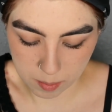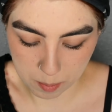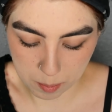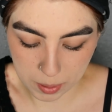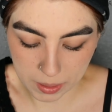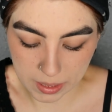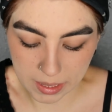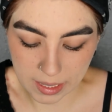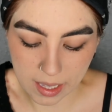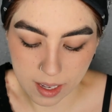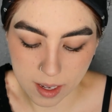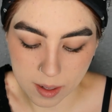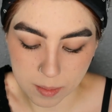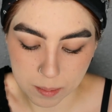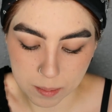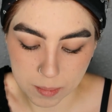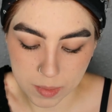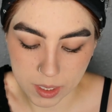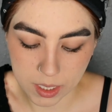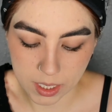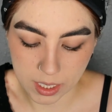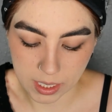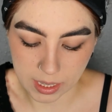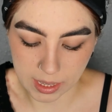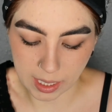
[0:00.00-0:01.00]

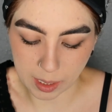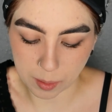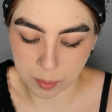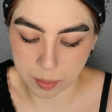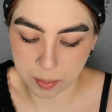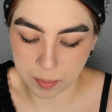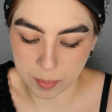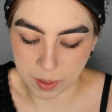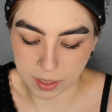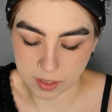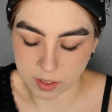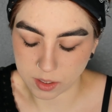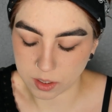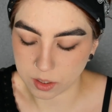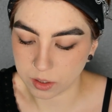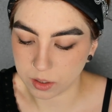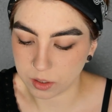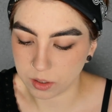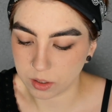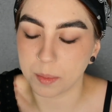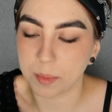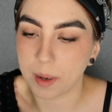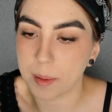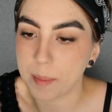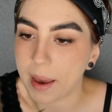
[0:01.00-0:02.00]
Plum Lip
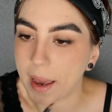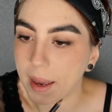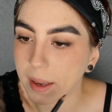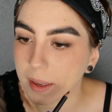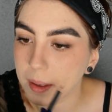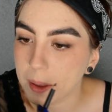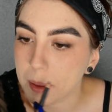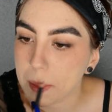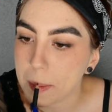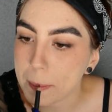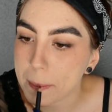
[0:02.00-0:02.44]
Pencil by MAC.